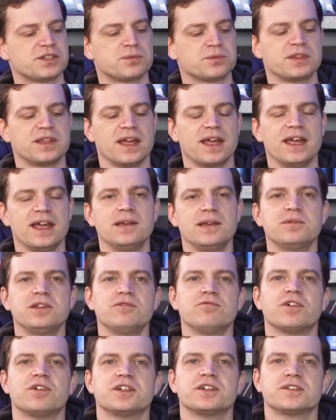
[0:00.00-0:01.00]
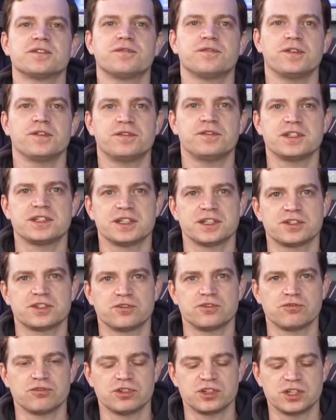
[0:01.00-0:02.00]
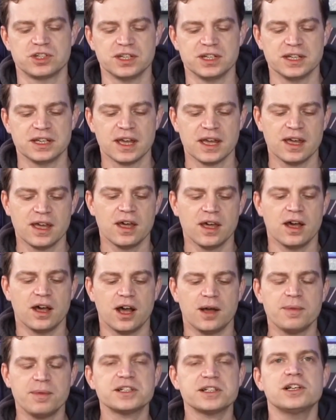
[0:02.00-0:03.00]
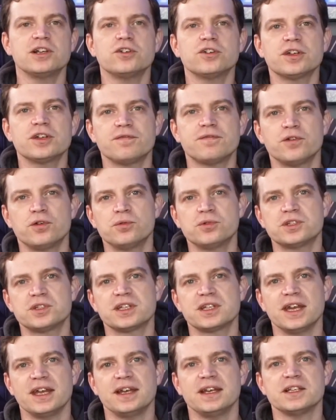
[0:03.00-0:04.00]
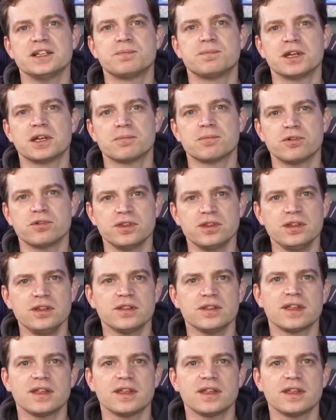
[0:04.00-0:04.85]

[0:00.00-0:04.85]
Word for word: with the AMD Ryzen 5600G, I'm actually looking forward to getting its bigger brother, the